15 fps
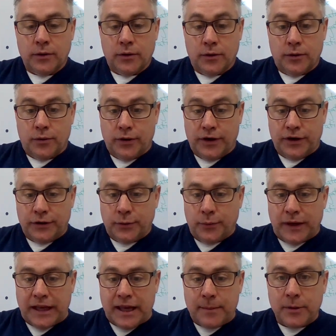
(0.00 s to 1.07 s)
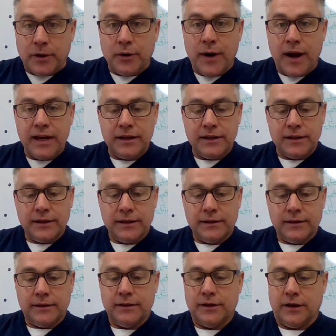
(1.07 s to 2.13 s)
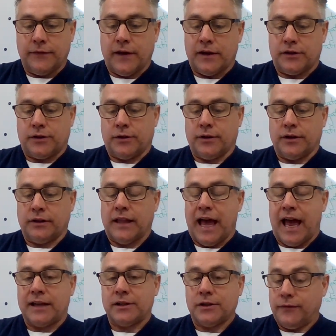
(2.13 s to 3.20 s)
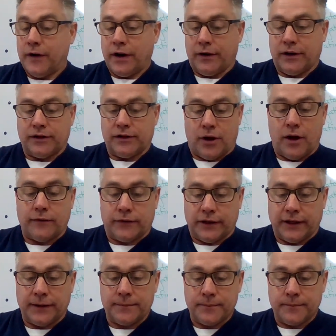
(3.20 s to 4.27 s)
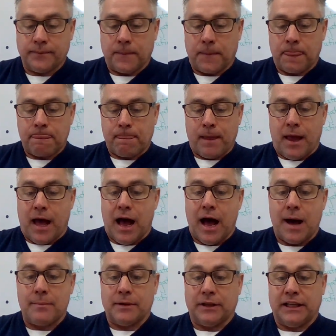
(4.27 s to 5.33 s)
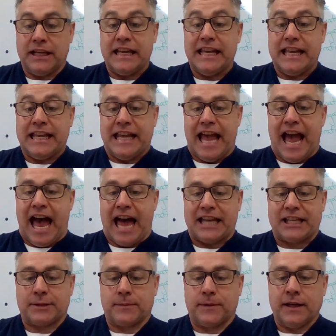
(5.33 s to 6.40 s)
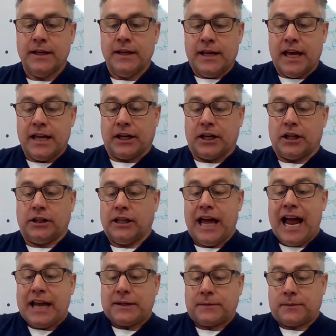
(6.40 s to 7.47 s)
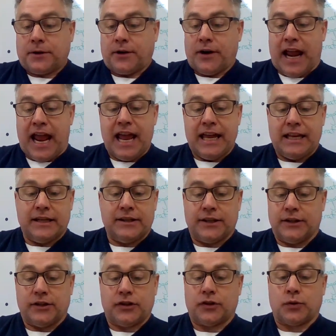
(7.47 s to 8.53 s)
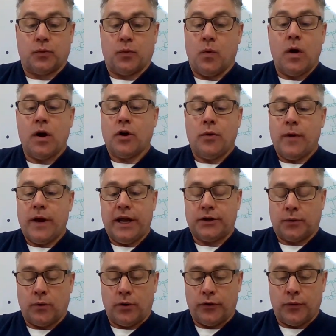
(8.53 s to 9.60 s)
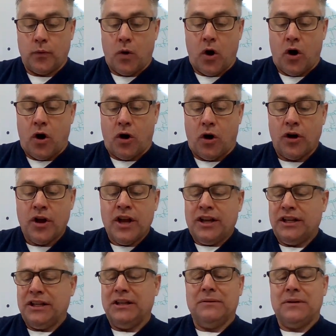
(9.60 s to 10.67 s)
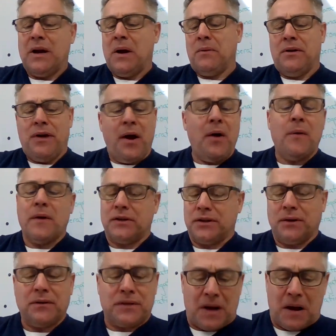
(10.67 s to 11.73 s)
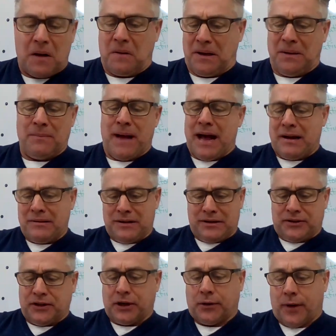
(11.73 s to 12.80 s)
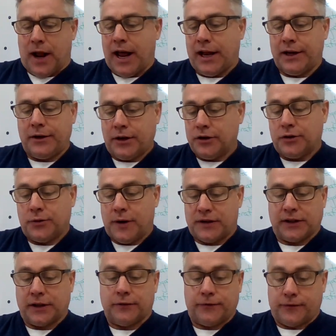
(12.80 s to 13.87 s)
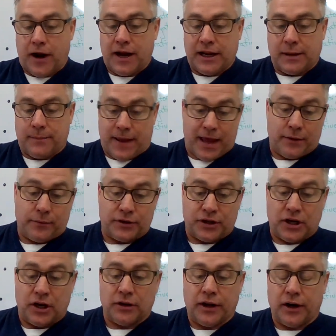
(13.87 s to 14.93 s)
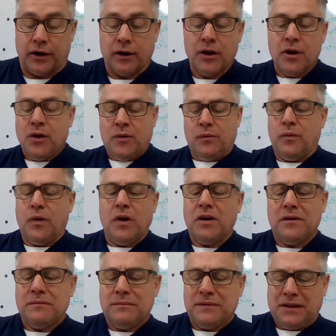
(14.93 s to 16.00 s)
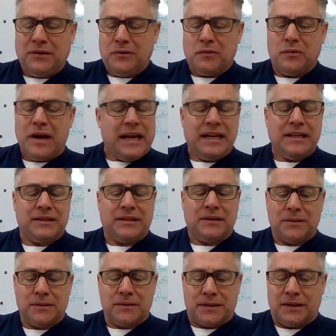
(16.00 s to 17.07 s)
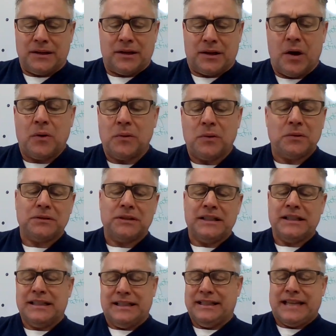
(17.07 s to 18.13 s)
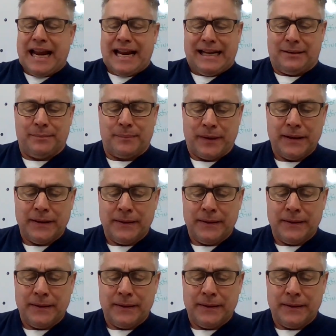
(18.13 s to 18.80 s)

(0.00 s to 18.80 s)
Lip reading: "Couldn't we emigrate?" she ventured at last, very softly. Homily gasped and clasped her hands and swung away toward the wall. "You don't know what you're talking about," she cried, addressing a frying pan which hung there. "Worms and weasels and cold and damp."